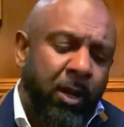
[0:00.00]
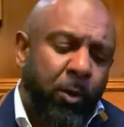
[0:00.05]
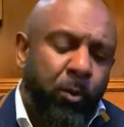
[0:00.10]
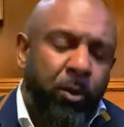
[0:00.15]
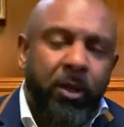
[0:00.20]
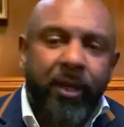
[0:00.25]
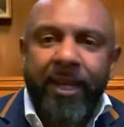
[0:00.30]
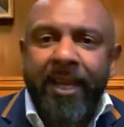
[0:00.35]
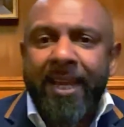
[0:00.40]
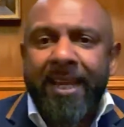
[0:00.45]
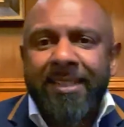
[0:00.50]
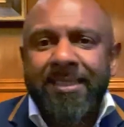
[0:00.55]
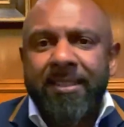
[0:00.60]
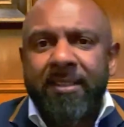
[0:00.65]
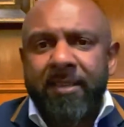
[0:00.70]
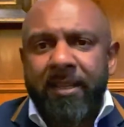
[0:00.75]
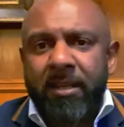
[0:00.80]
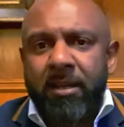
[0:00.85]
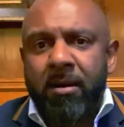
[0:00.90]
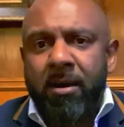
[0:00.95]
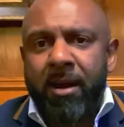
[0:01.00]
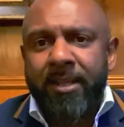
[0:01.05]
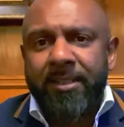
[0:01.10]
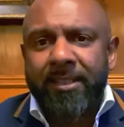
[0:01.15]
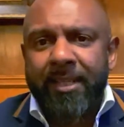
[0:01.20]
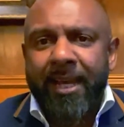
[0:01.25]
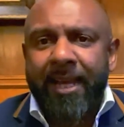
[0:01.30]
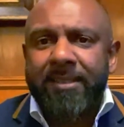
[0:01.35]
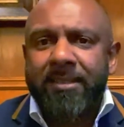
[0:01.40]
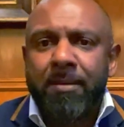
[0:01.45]
Well, look, here's the thing, guys,
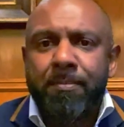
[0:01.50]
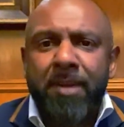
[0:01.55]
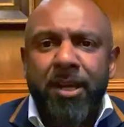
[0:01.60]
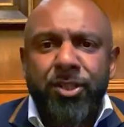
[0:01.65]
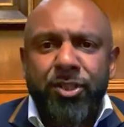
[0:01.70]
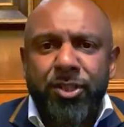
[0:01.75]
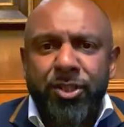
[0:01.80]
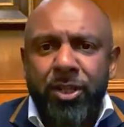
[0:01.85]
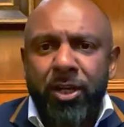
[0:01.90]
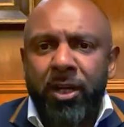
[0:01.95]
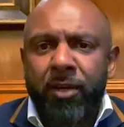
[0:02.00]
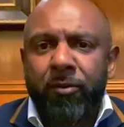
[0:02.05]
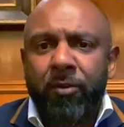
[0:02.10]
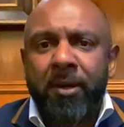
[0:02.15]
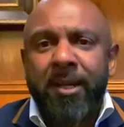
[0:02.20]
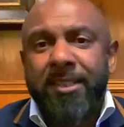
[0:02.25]
okay? As I mentioned earlier on,